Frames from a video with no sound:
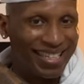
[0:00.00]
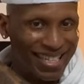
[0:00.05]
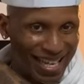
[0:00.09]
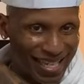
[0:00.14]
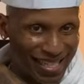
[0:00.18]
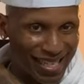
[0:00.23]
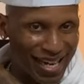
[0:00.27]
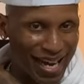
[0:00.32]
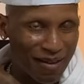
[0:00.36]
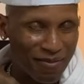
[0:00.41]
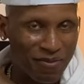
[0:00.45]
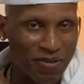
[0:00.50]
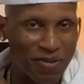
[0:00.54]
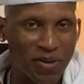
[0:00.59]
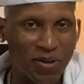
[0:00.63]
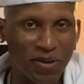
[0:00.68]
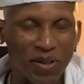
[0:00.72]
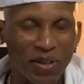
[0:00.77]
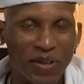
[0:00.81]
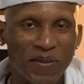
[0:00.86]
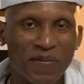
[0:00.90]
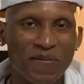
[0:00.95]
that top
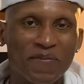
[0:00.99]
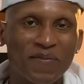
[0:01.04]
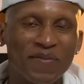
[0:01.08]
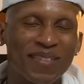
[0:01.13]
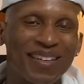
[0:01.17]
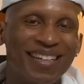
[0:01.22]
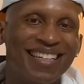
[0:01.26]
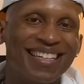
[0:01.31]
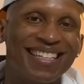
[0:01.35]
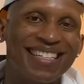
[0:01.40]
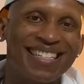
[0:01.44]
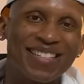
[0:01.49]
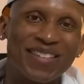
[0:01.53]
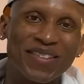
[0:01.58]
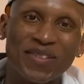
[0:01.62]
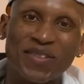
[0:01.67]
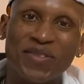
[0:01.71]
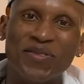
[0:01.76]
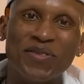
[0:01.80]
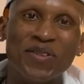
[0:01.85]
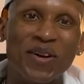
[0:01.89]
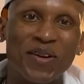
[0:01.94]
corner, so you
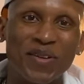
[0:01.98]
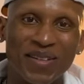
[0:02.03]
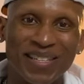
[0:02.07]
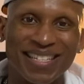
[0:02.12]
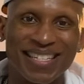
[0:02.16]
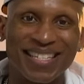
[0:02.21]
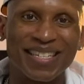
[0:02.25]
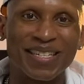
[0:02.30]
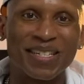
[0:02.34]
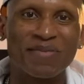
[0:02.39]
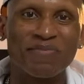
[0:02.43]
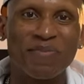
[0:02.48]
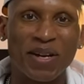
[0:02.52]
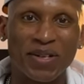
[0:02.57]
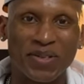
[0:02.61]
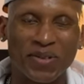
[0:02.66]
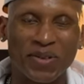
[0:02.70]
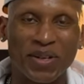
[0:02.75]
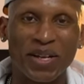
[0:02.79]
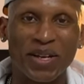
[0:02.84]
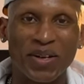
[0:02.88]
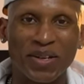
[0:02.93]
know this is a special
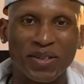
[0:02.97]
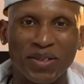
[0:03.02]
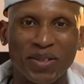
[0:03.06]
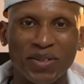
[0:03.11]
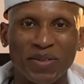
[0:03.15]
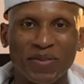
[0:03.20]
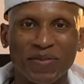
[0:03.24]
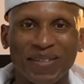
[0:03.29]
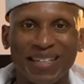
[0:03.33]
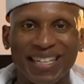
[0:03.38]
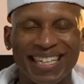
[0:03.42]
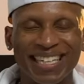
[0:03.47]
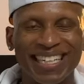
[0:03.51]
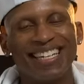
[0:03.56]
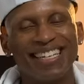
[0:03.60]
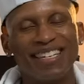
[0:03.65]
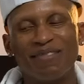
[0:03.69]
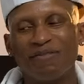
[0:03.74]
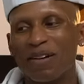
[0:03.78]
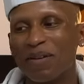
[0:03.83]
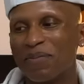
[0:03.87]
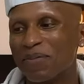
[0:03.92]
character to me. He
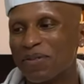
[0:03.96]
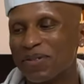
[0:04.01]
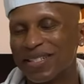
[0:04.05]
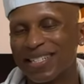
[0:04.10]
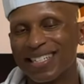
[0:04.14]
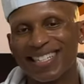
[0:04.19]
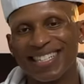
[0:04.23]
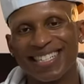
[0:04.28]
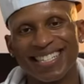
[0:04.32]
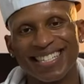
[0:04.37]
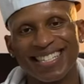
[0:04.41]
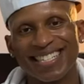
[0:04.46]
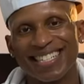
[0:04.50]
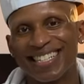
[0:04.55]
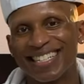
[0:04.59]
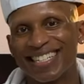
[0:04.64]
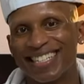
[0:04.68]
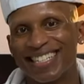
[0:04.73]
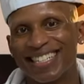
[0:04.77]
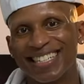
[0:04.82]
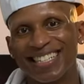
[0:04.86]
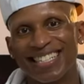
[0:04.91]
represents
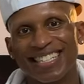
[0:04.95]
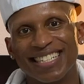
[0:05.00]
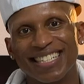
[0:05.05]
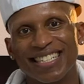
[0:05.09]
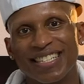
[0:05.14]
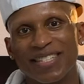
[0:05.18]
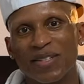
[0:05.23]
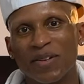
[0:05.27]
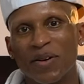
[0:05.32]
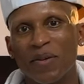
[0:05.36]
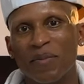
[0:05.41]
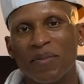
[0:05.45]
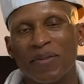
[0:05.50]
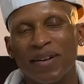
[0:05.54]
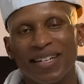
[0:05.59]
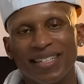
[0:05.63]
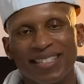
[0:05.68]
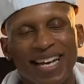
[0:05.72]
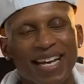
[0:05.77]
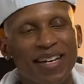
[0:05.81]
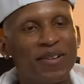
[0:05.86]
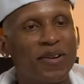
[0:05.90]
so
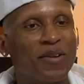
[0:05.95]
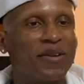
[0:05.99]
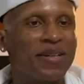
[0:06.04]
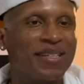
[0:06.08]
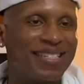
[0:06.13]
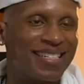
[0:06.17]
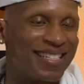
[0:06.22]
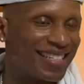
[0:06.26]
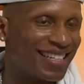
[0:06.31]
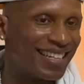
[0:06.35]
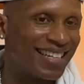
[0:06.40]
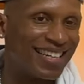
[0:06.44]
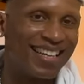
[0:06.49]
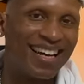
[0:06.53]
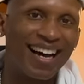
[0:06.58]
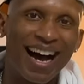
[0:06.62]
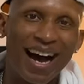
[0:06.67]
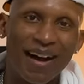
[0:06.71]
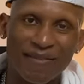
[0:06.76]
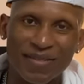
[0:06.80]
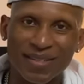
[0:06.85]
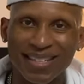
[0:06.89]
much. I know he's
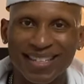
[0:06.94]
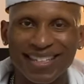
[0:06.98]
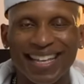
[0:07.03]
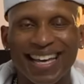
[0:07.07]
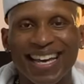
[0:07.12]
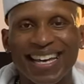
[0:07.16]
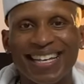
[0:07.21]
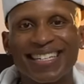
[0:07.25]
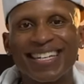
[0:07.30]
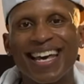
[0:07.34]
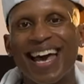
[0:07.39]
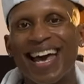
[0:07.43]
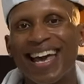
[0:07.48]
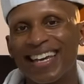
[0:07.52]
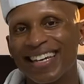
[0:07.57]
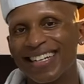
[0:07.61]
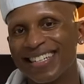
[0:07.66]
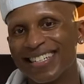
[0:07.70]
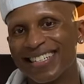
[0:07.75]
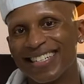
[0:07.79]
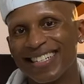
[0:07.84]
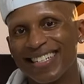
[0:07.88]
obviously the
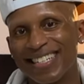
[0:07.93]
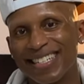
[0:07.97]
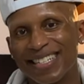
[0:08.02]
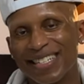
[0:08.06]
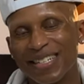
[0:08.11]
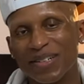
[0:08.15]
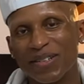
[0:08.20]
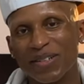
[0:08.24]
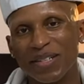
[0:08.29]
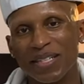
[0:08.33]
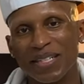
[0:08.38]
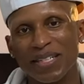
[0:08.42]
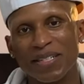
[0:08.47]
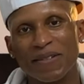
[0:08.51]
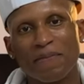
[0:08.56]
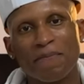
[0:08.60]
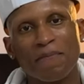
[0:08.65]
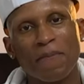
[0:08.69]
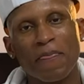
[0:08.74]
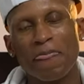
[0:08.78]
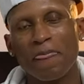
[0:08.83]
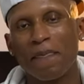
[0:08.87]
antagonist of the series,
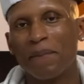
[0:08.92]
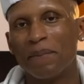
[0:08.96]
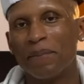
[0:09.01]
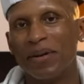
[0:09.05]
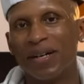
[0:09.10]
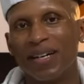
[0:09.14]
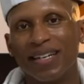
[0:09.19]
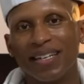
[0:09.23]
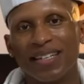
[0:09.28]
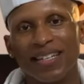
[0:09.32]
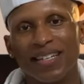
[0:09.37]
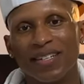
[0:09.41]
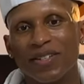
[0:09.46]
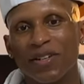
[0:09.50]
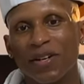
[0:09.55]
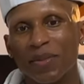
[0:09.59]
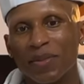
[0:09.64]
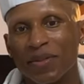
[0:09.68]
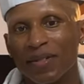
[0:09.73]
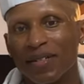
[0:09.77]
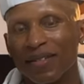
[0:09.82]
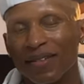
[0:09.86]
but in
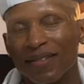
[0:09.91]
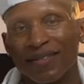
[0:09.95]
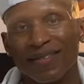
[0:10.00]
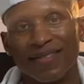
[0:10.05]
terms of